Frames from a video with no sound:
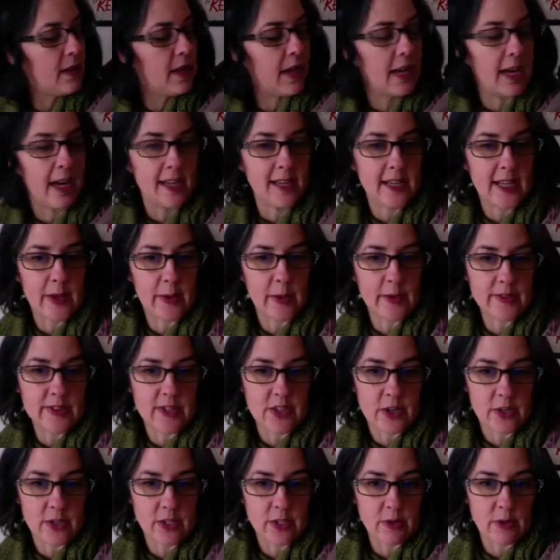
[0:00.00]
and now I've
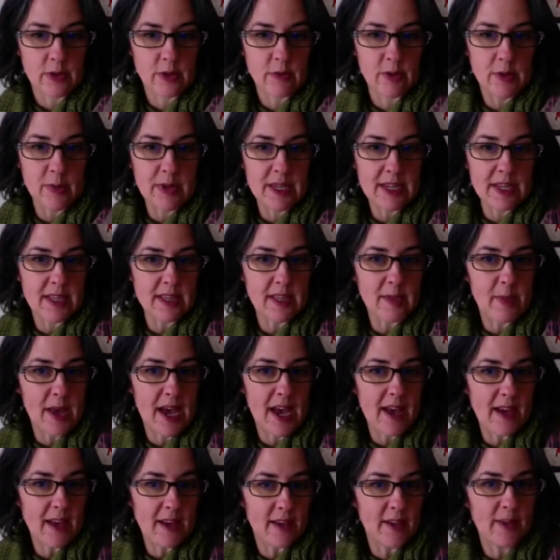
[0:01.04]
started doing ribbing at the
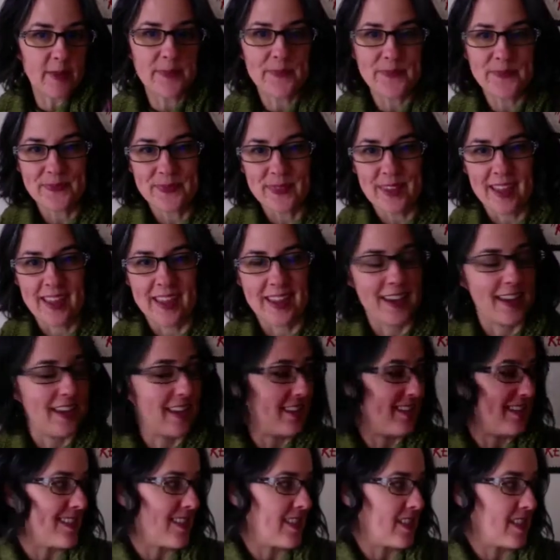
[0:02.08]
back.
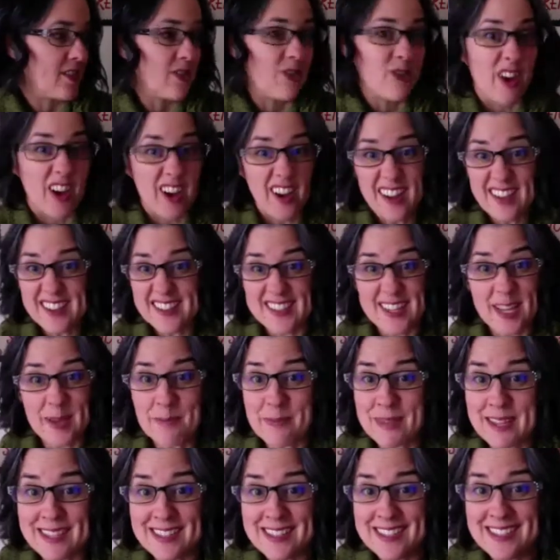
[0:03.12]
And you guys, that
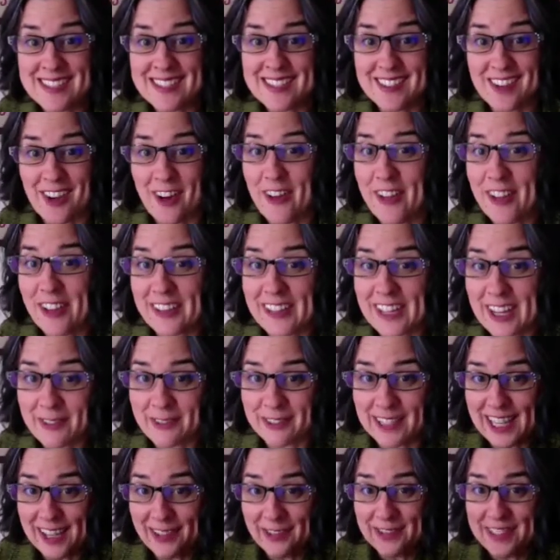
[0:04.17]
means all I'll have
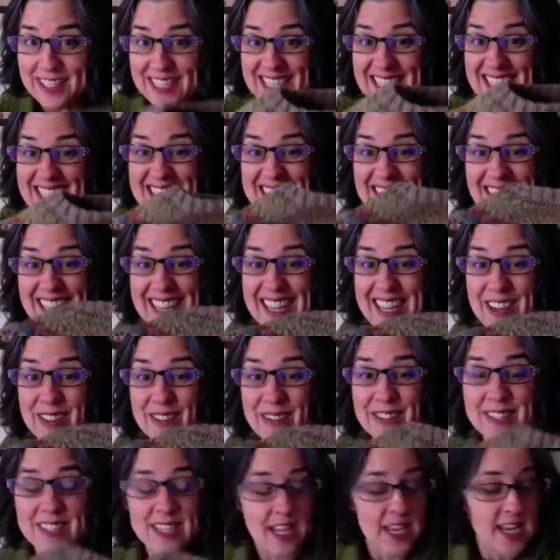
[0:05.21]
left is
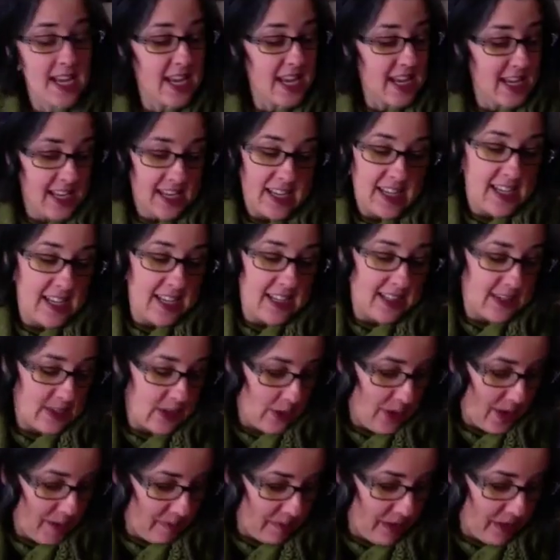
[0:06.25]
sleeves. So
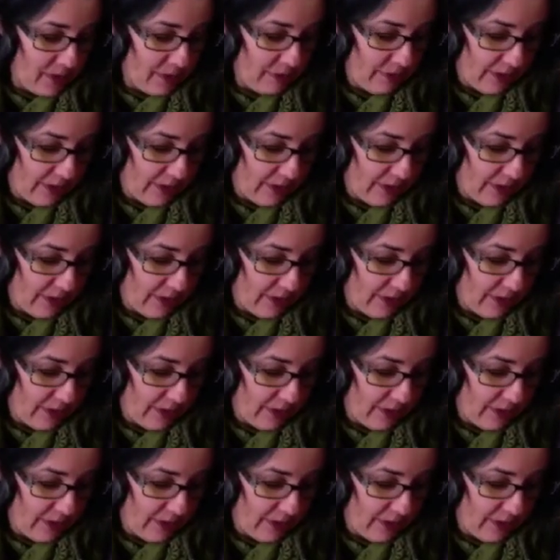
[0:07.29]
I'm going to